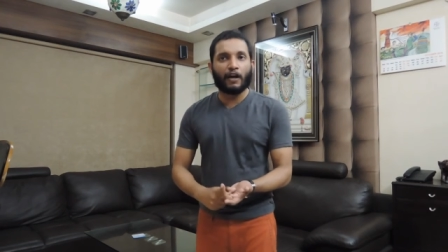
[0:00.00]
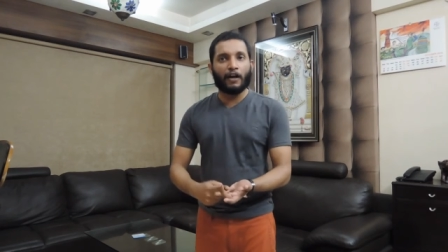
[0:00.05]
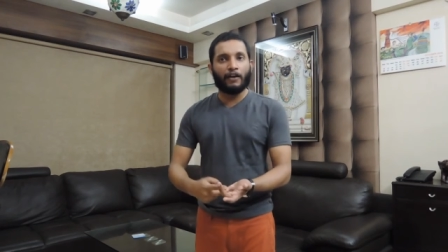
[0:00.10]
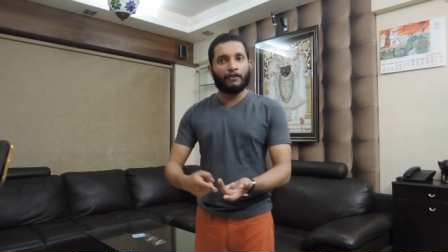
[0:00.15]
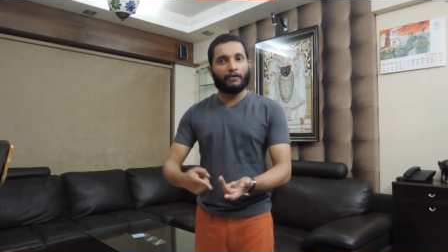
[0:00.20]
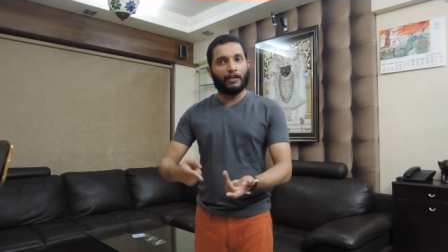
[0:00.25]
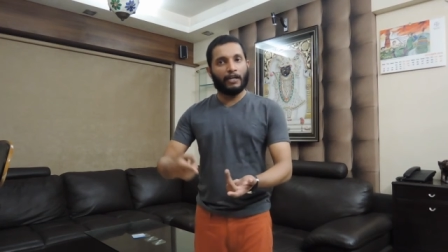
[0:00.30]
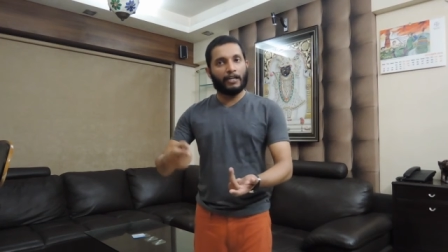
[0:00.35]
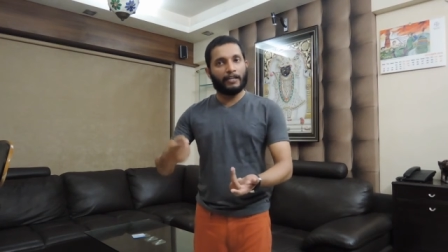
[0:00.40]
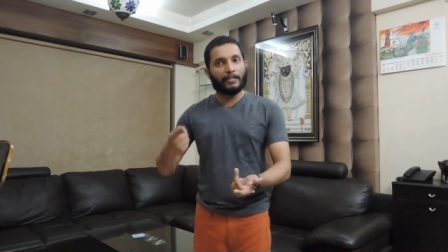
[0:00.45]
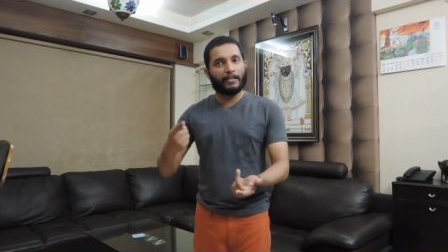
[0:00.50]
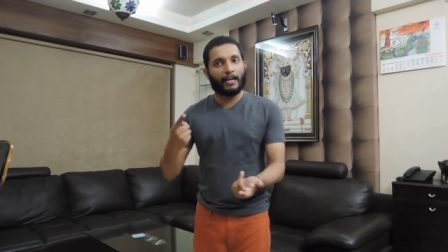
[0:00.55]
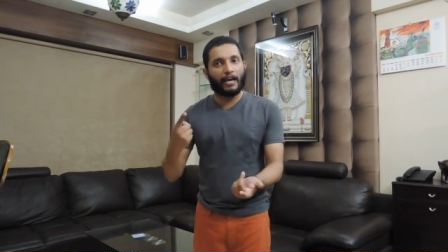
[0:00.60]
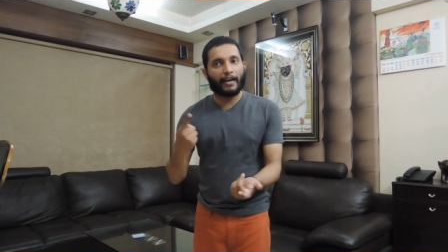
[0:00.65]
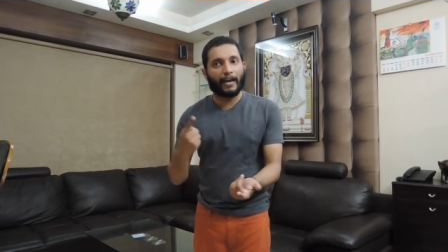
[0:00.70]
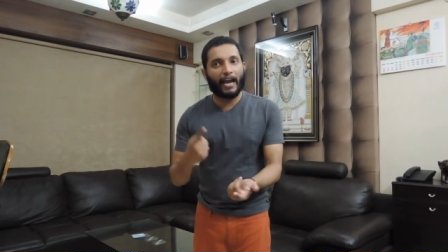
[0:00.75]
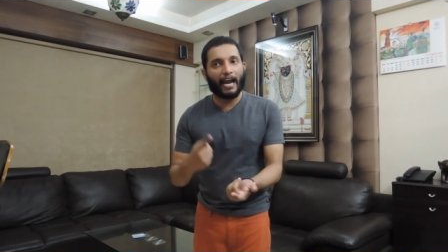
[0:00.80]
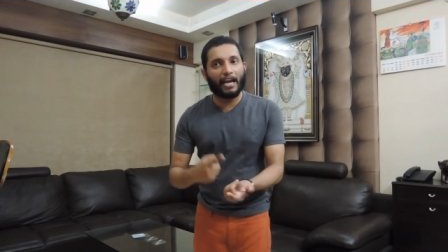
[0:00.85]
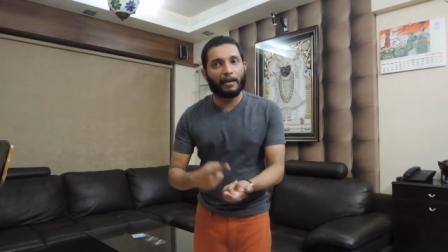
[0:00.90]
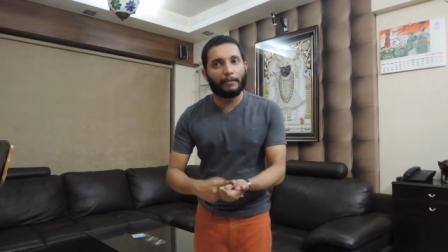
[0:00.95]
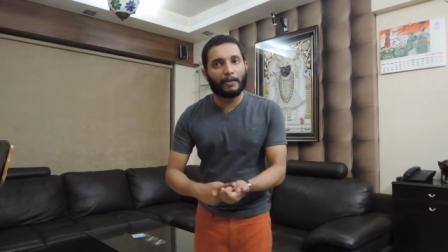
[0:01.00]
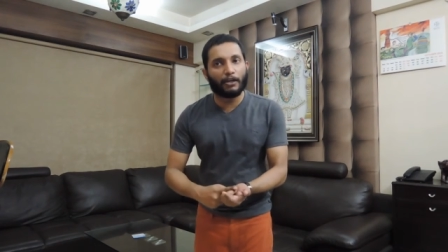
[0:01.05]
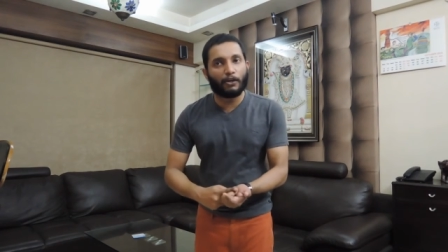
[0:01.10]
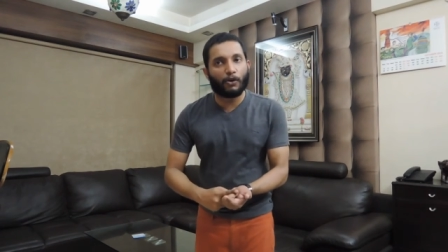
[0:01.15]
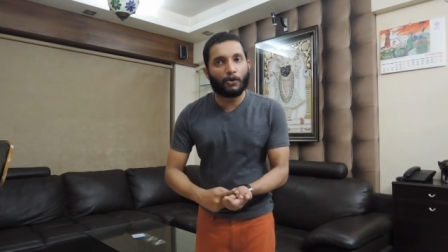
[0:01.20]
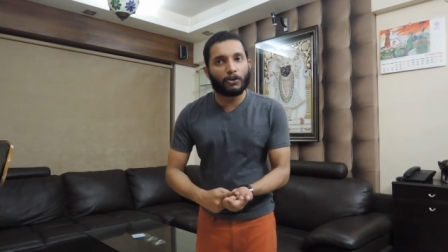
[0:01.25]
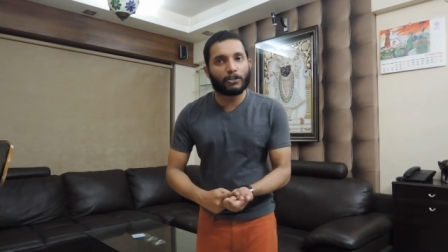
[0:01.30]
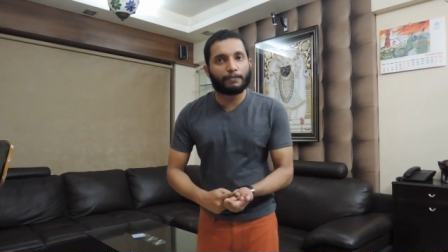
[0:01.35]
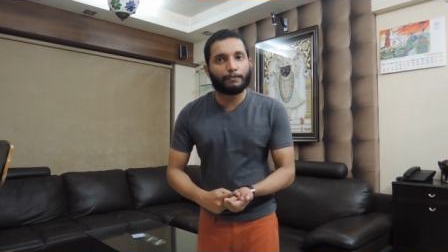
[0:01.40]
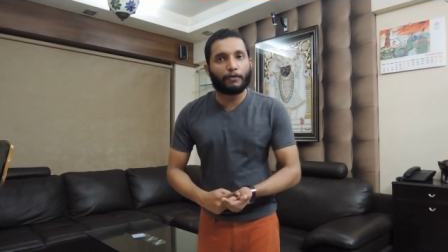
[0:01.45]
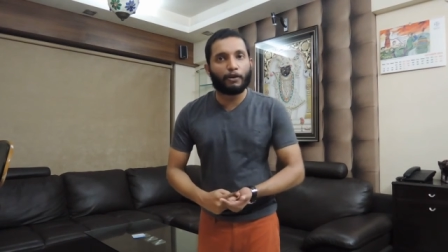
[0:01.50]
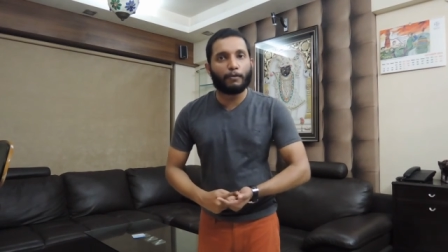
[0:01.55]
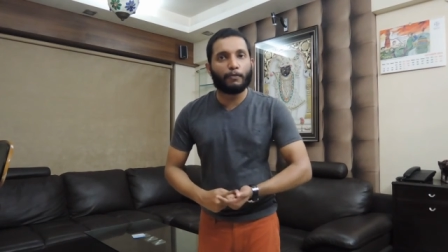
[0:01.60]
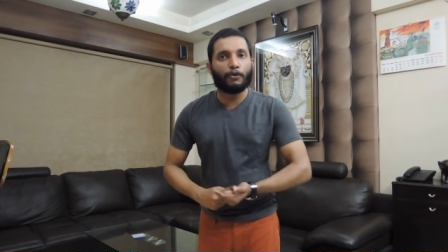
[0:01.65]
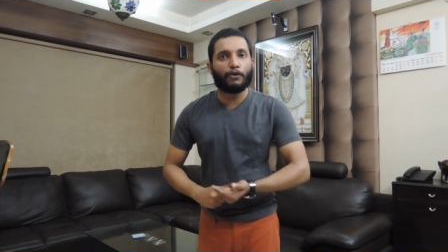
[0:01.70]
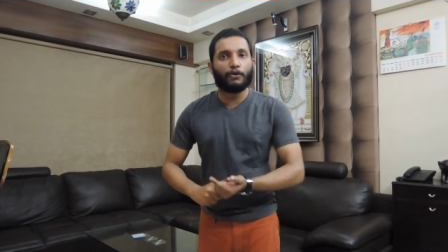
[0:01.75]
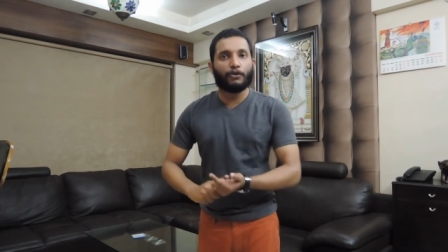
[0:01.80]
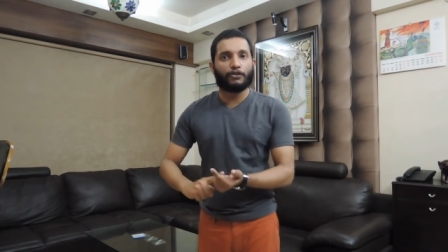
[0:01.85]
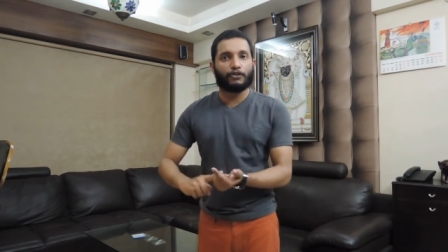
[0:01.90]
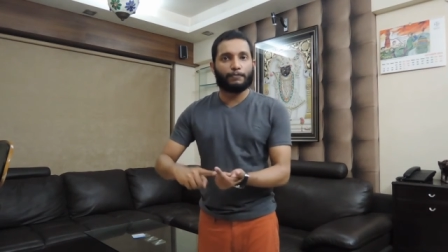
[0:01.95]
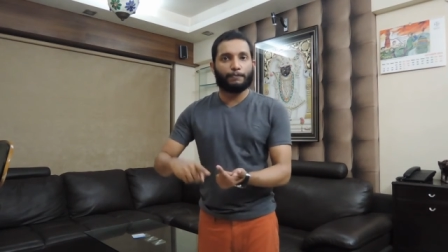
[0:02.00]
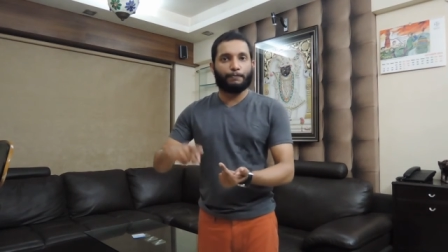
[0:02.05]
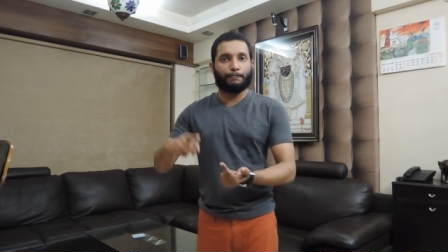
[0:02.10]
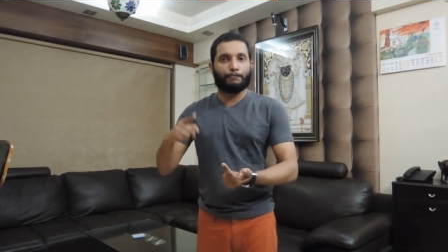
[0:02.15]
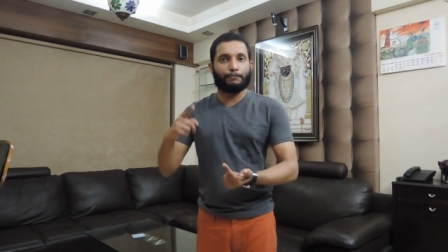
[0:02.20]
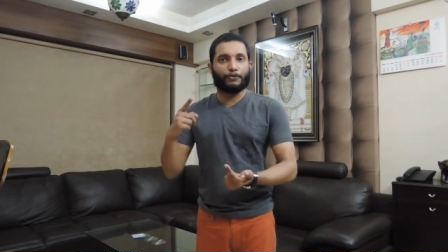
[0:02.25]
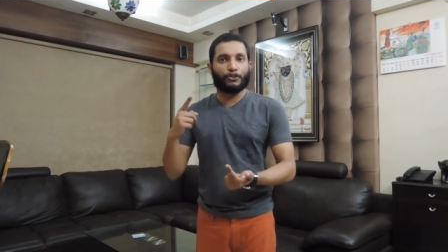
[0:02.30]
unrelated academic course promos,